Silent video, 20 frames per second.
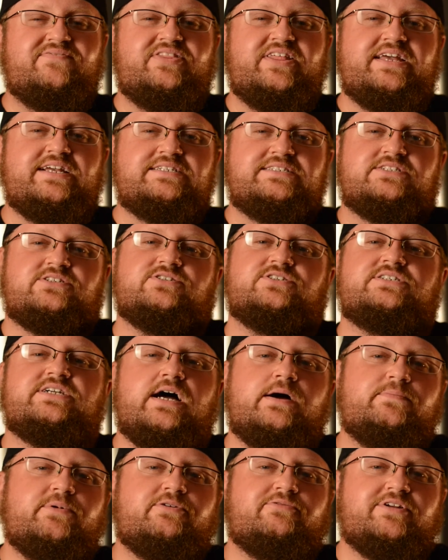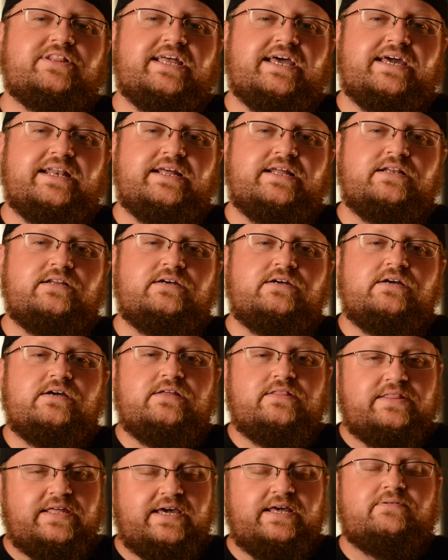things that are zombie related
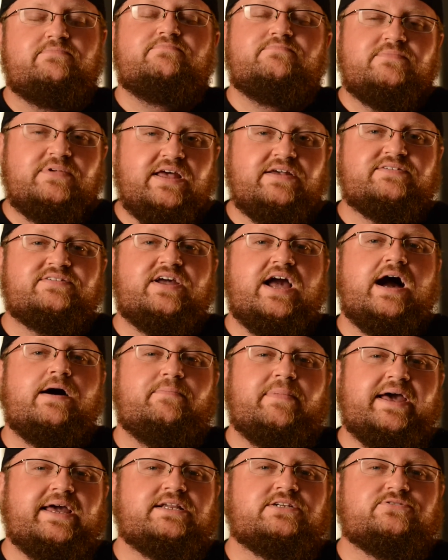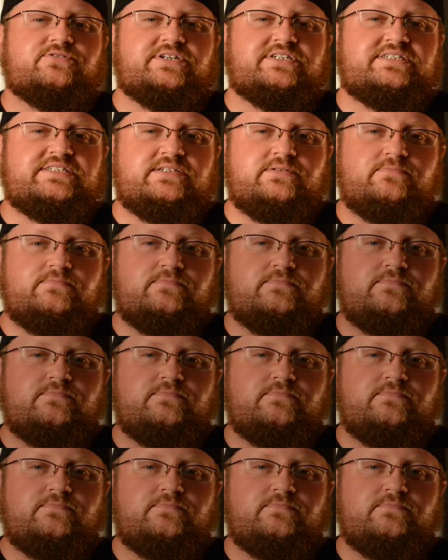that has caught my interest.